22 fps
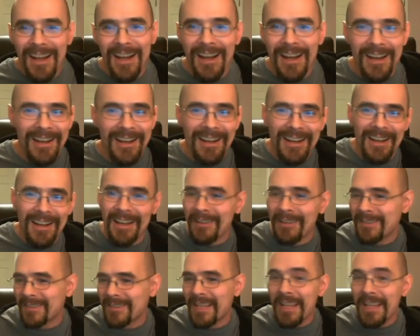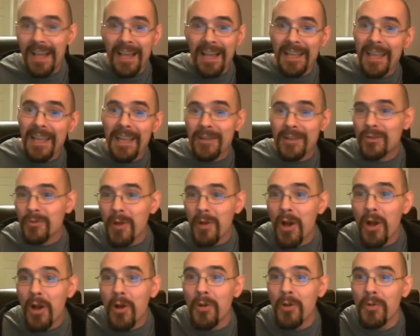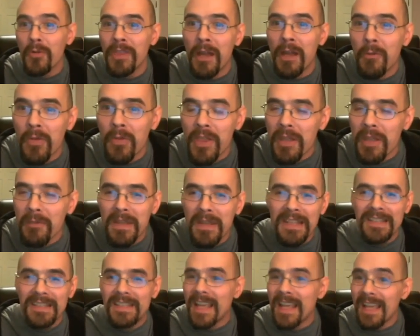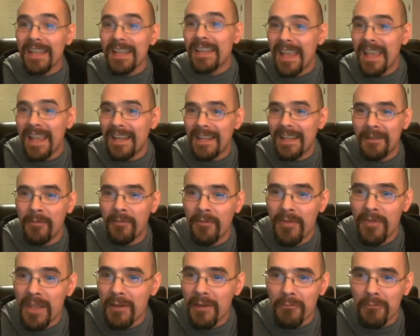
a CIA drone that will then be detonated